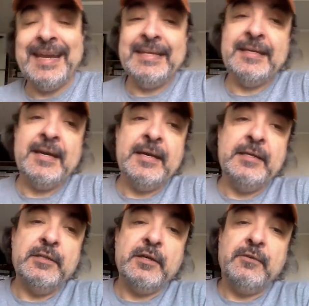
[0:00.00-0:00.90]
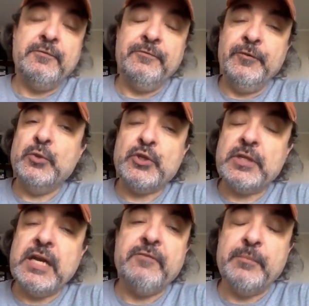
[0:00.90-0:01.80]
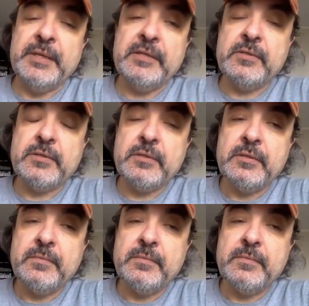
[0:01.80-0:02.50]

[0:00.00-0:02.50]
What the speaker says: any kind of future government